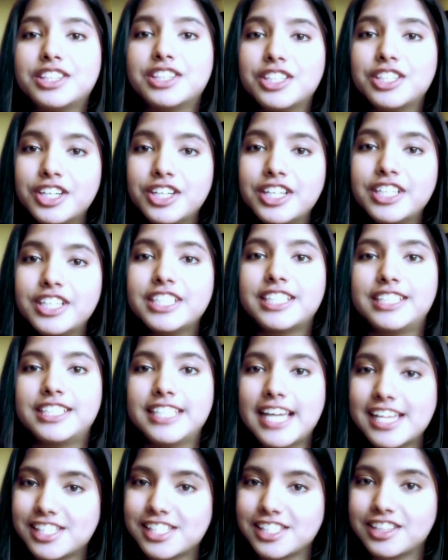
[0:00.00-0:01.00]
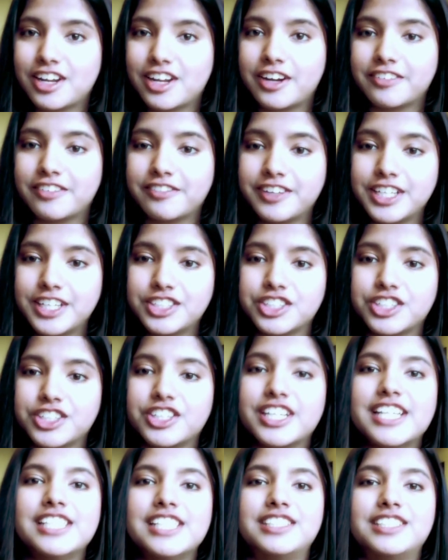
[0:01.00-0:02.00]
the third DSLR
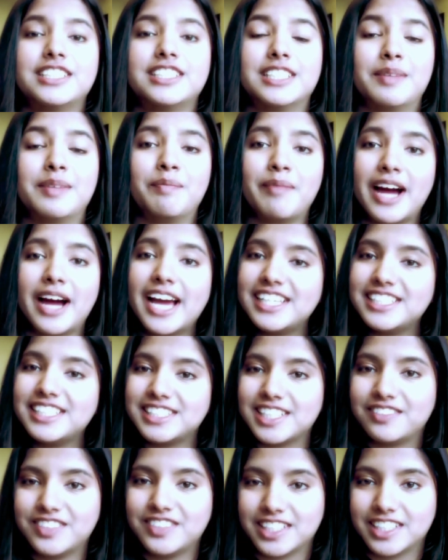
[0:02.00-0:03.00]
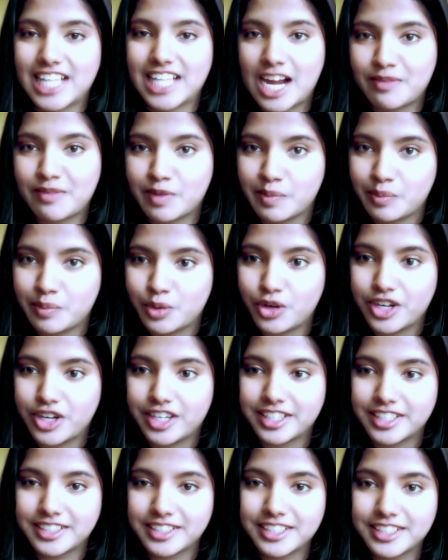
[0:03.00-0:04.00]
feature is the demise of the
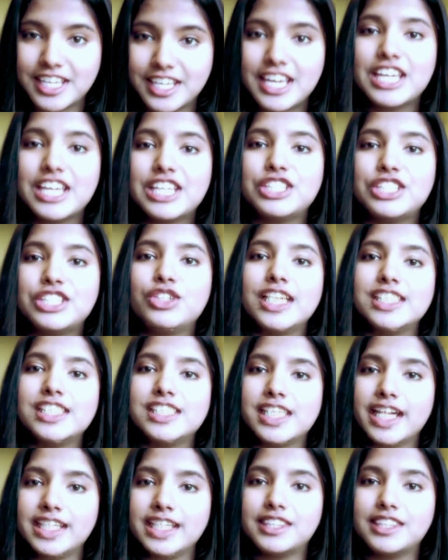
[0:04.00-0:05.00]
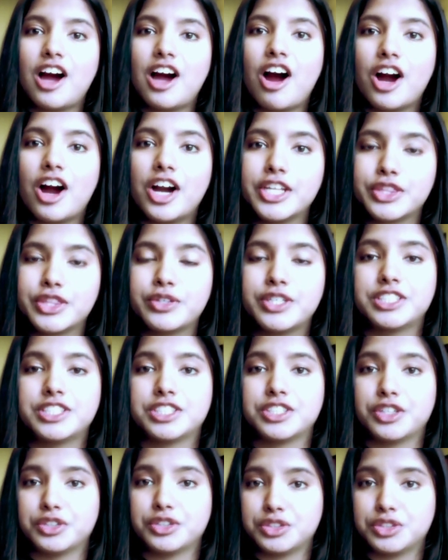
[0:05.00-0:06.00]
clapperboard. You can set the
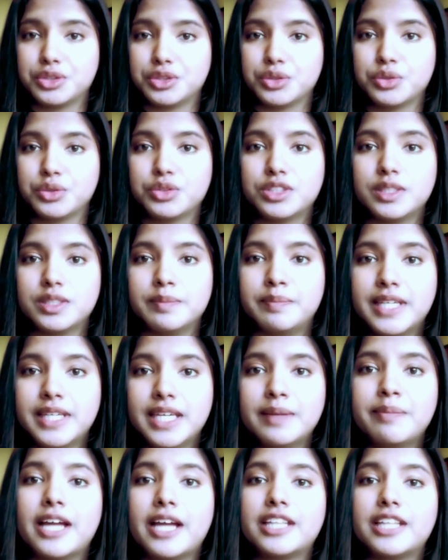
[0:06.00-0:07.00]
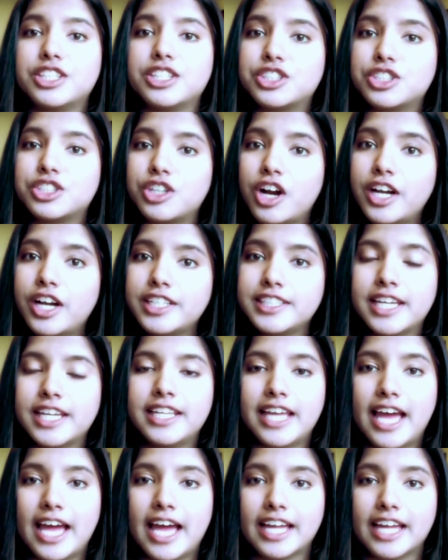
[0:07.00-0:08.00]
R302 to beep at the start
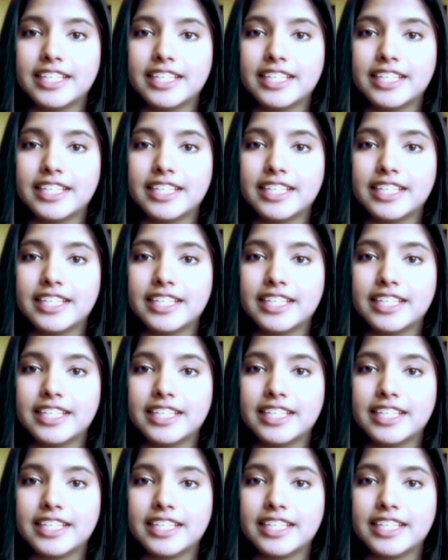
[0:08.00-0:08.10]
and